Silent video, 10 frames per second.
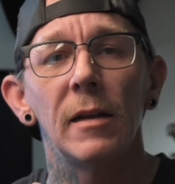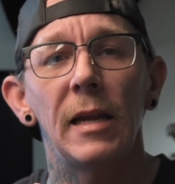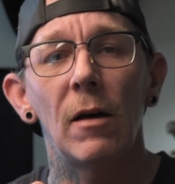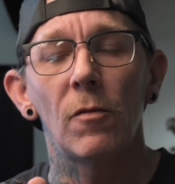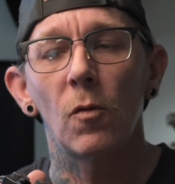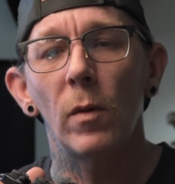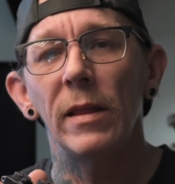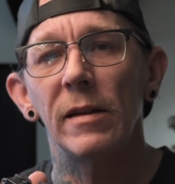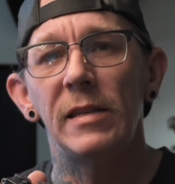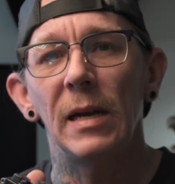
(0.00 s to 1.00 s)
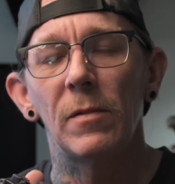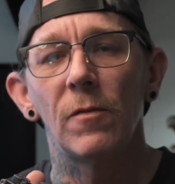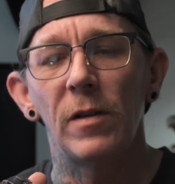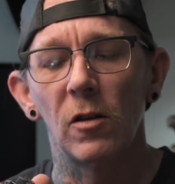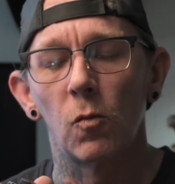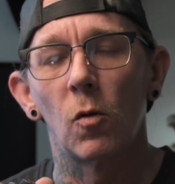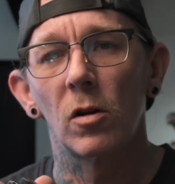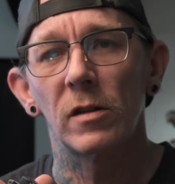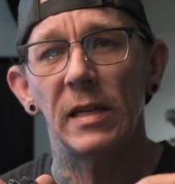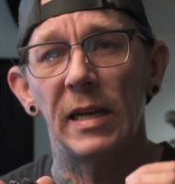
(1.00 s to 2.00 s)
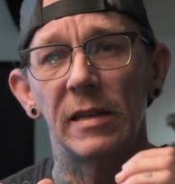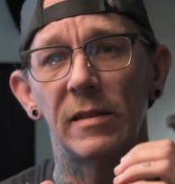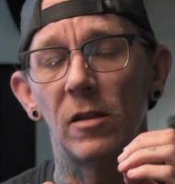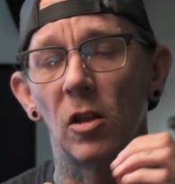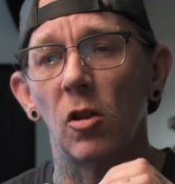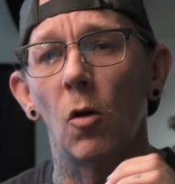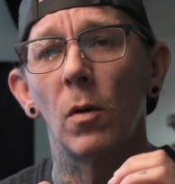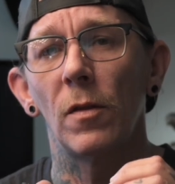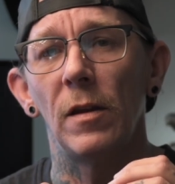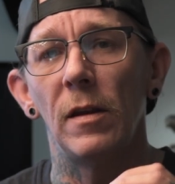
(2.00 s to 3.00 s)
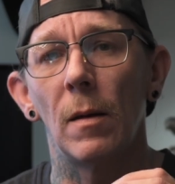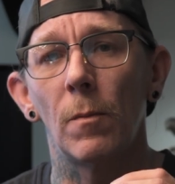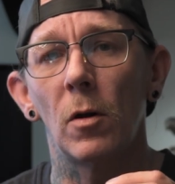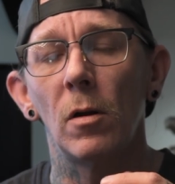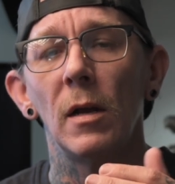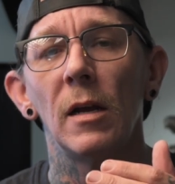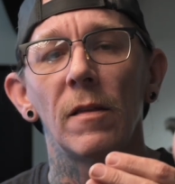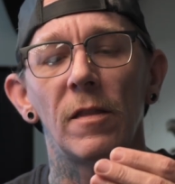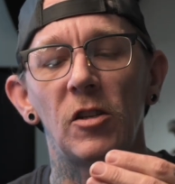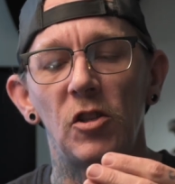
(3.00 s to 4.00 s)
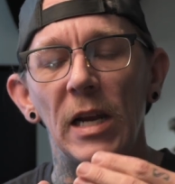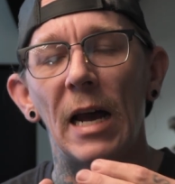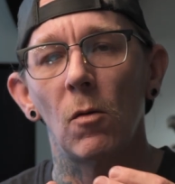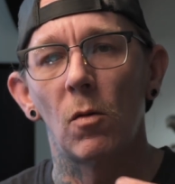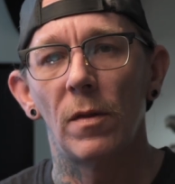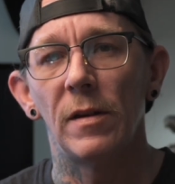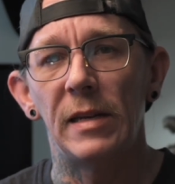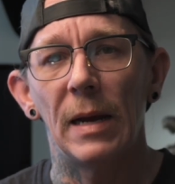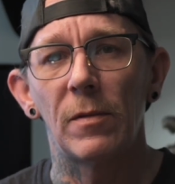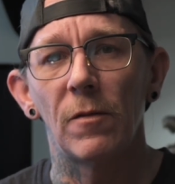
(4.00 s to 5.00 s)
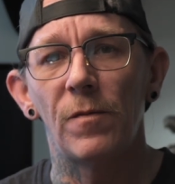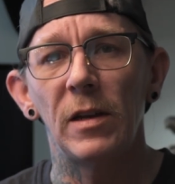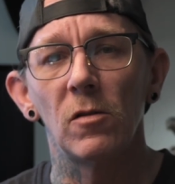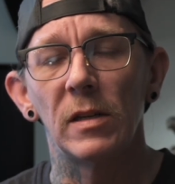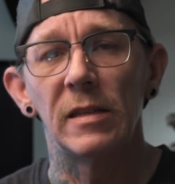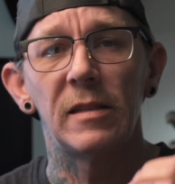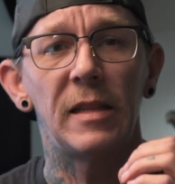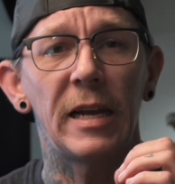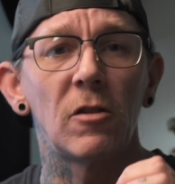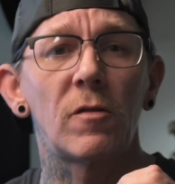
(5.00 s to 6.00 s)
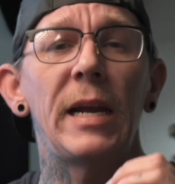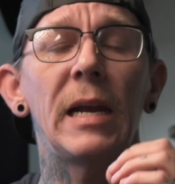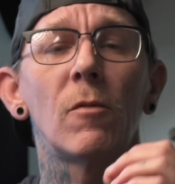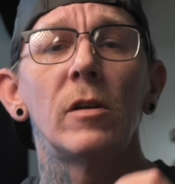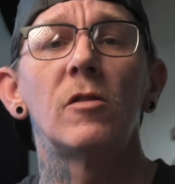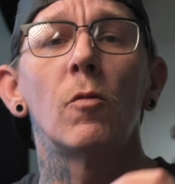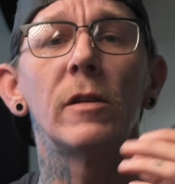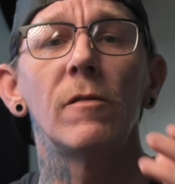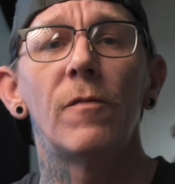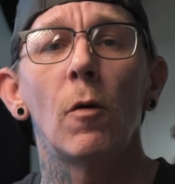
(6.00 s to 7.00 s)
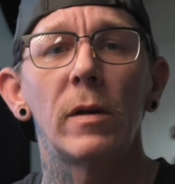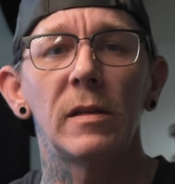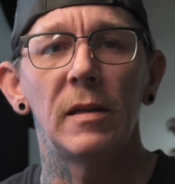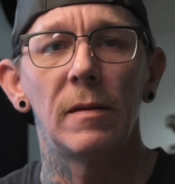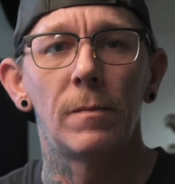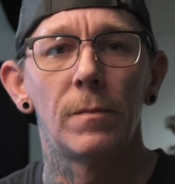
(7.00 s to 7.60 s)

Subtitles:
Now, the way the depth of field works is the lower the number, the shallower the depth of field is that your camera is going to focus in.